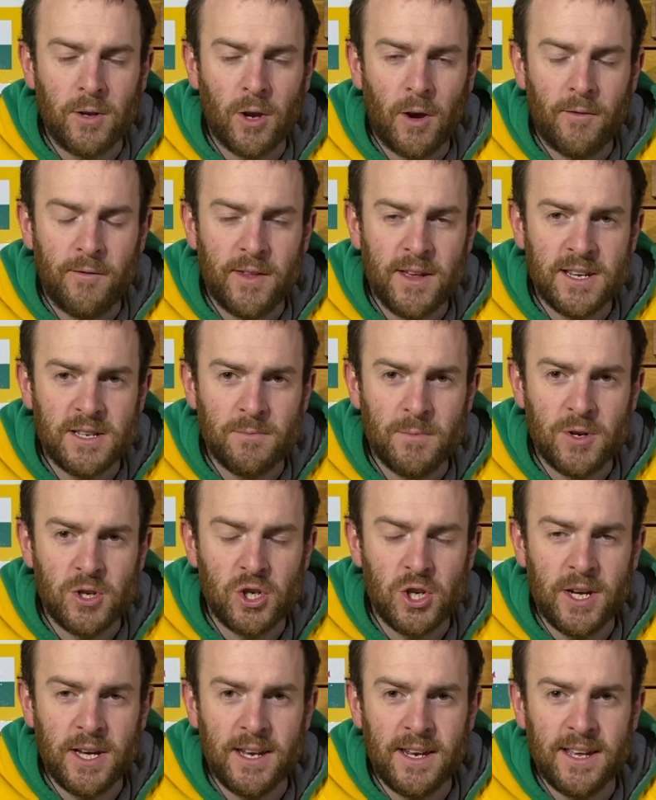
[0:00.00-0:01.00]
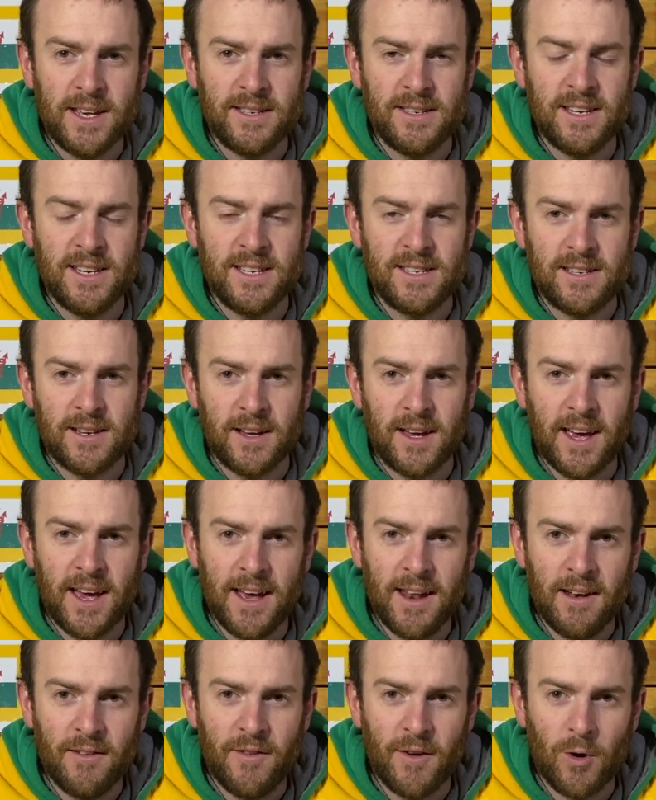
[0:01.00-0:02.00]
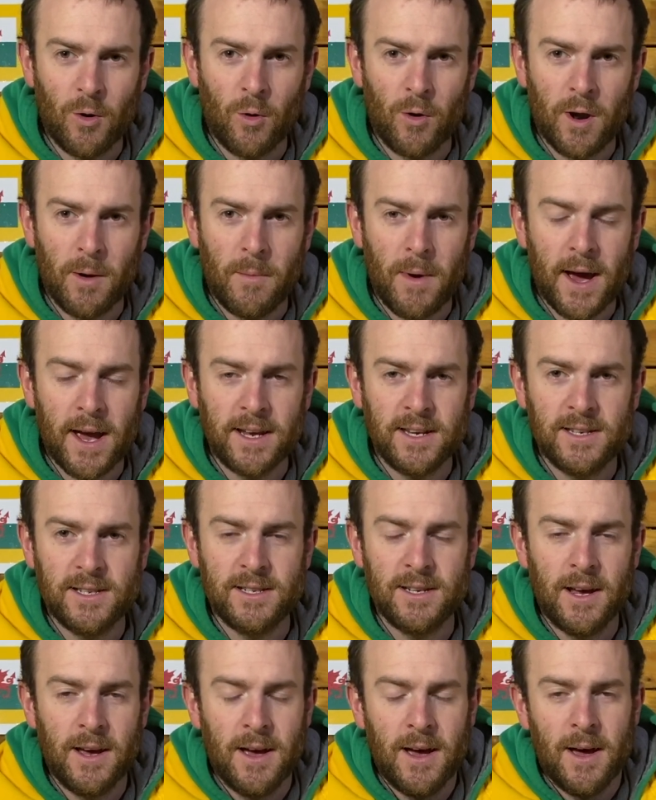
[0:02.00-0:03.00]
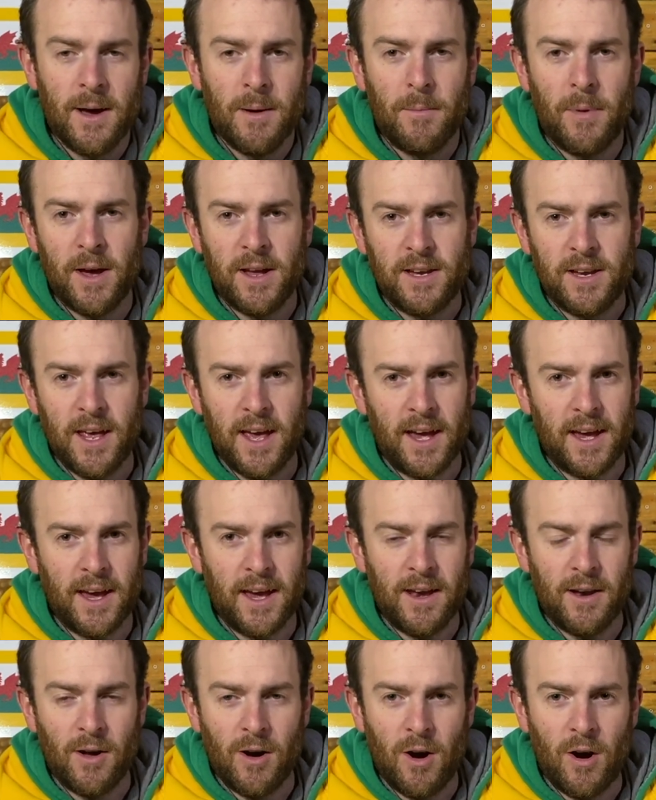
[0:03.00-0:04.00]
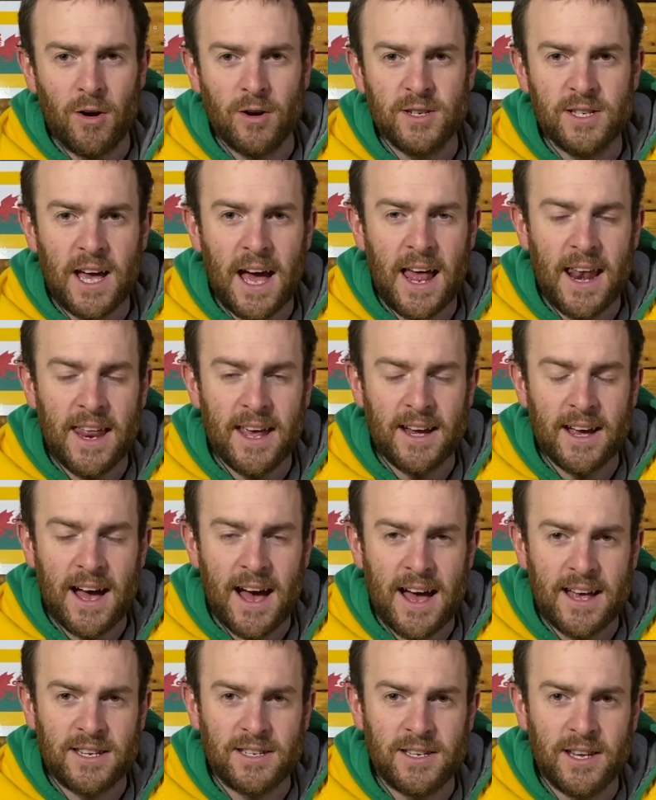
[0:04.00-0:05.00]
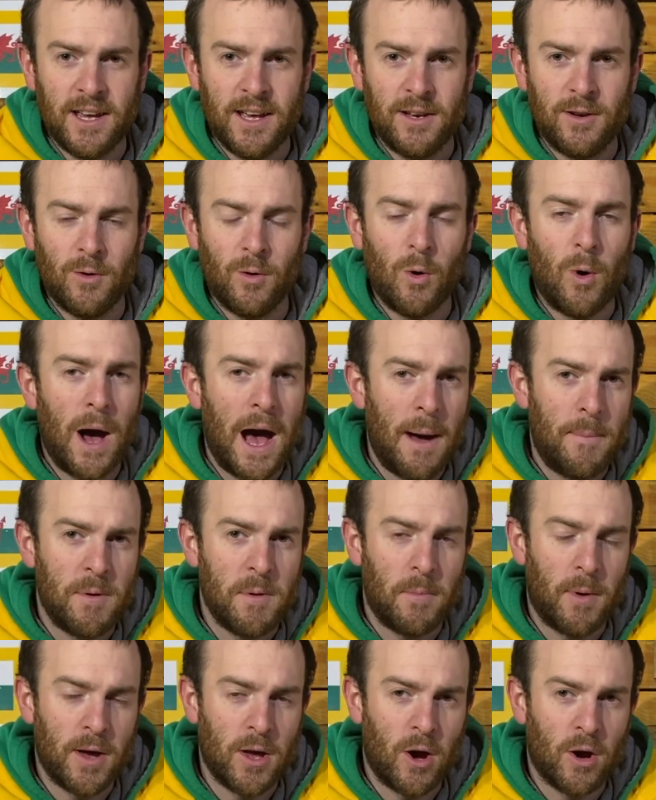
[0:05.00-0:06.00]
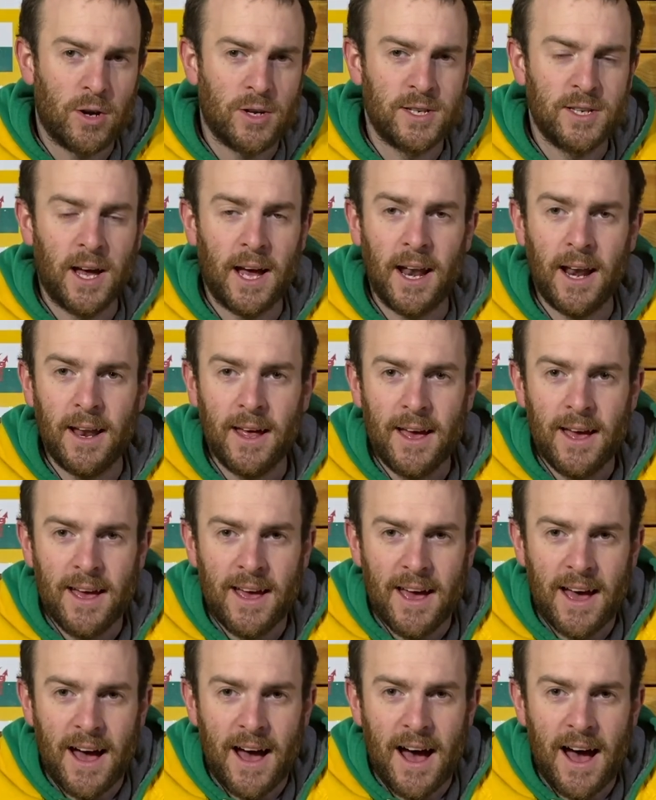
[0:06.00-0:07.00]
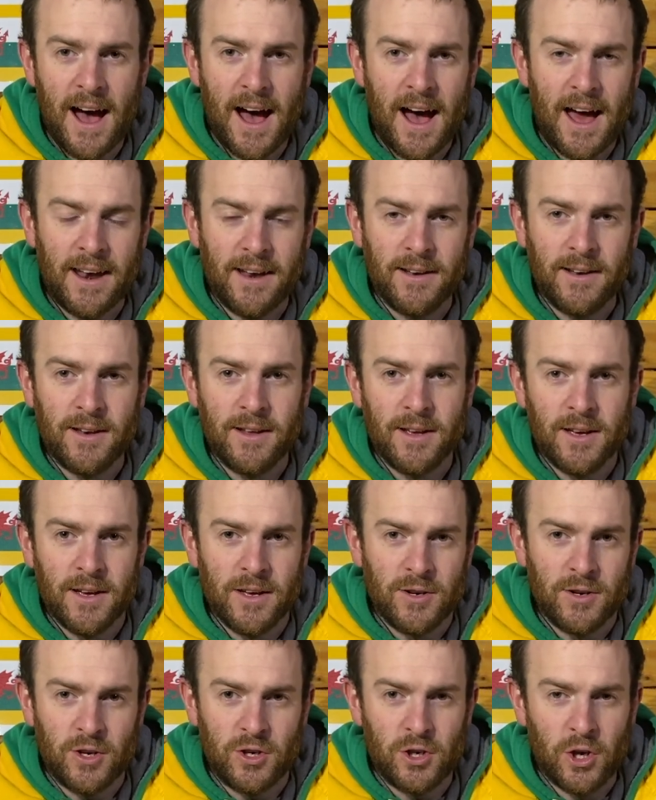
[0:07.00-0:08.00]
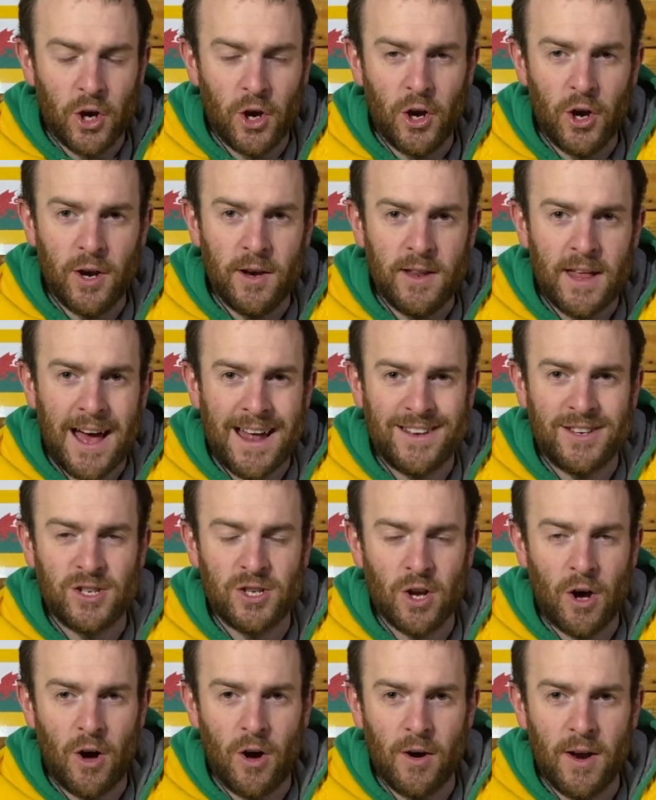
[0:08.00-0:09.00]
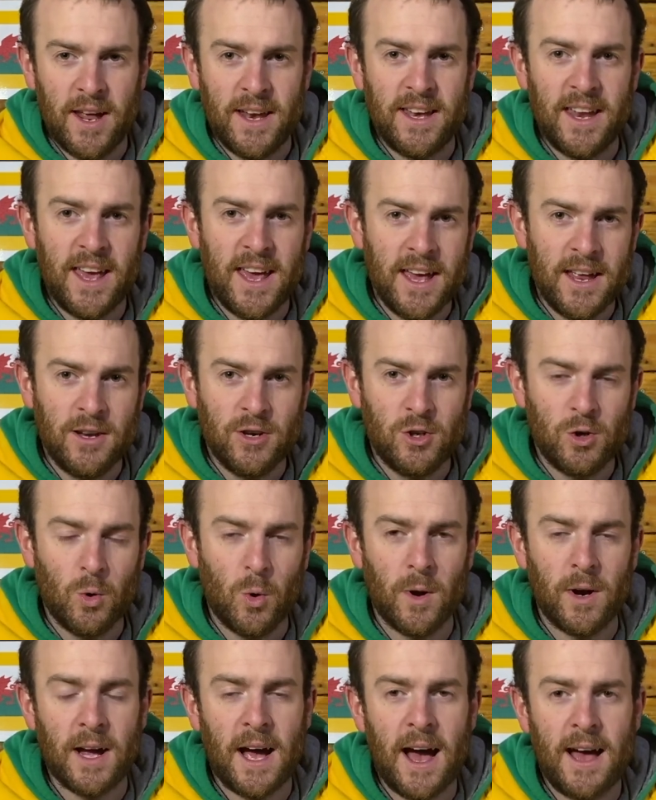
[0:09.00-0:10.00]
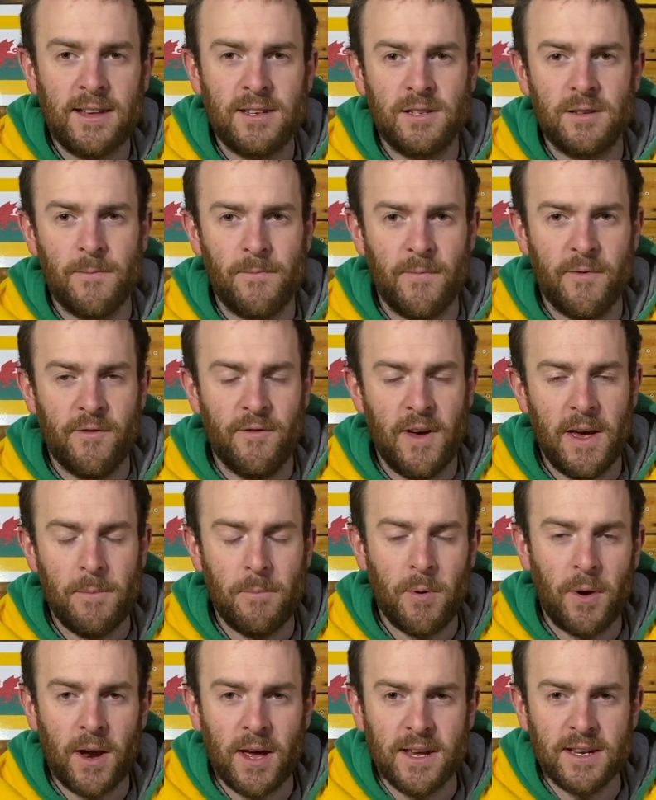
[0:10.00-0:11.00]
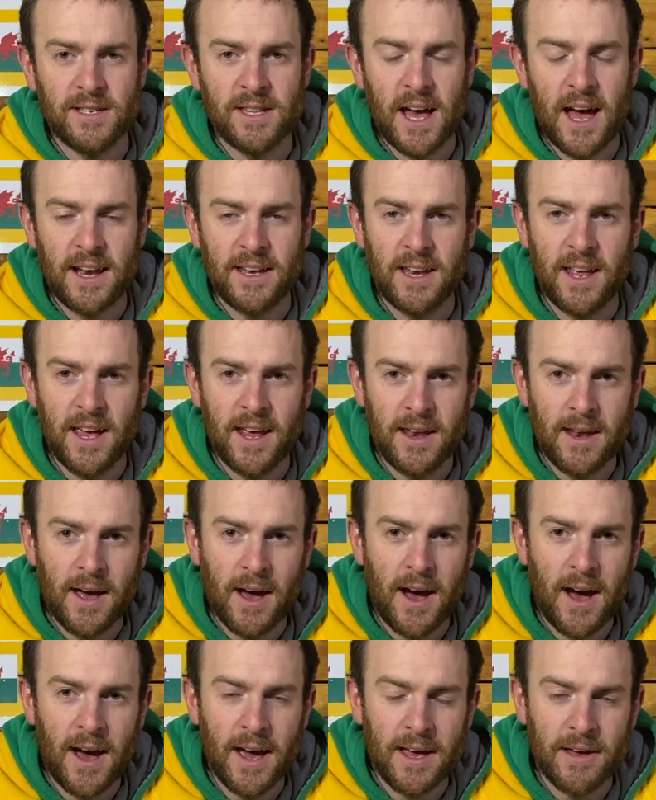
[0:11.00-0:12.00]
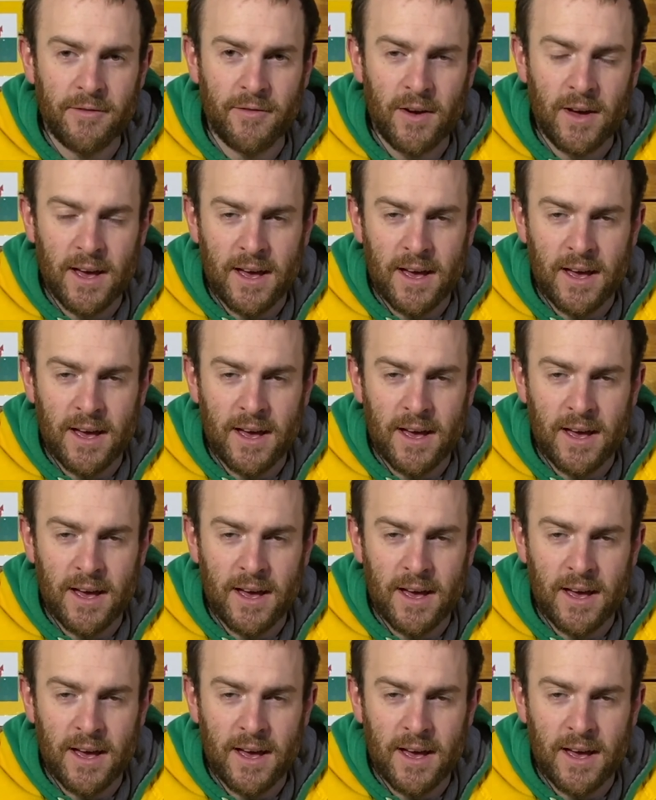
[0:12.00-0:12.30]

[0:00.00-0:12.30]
of this machine is, is to kill varroa mites by taking oxalic acid or Api-Bioxal and to turn that solid into a gas, vaporise that in a hive.